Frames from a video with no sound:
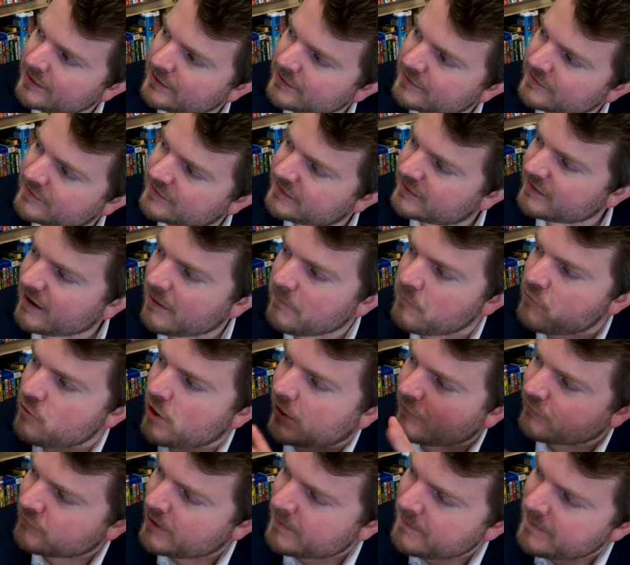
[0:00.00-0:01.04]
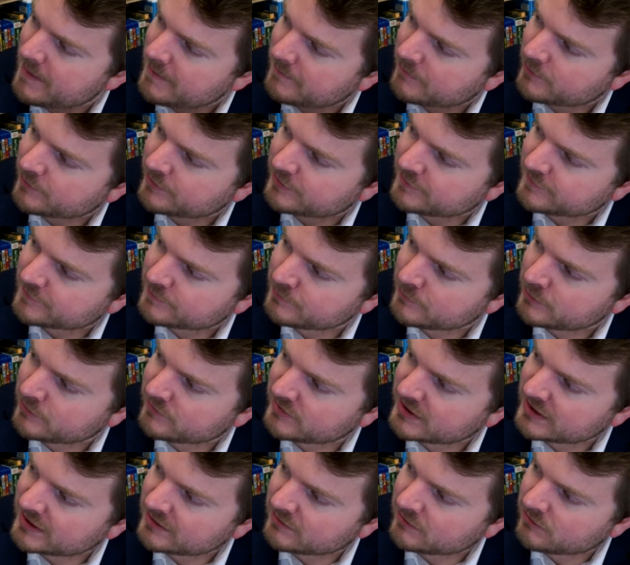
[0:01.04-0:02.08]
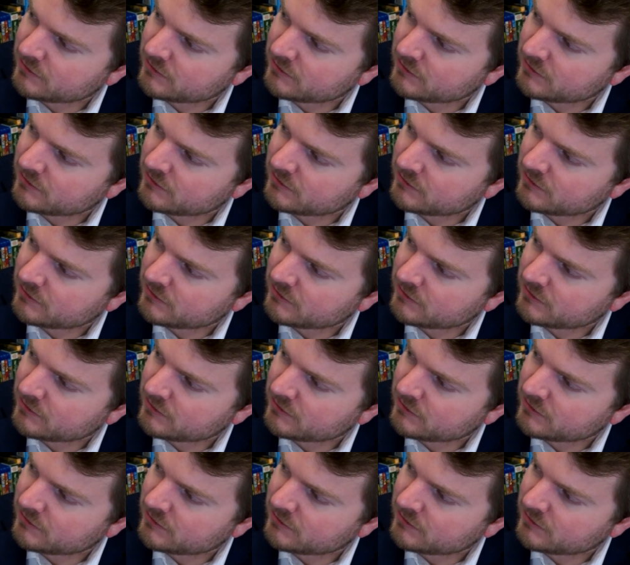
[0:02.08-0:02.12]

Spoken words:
somewhat remember this movie.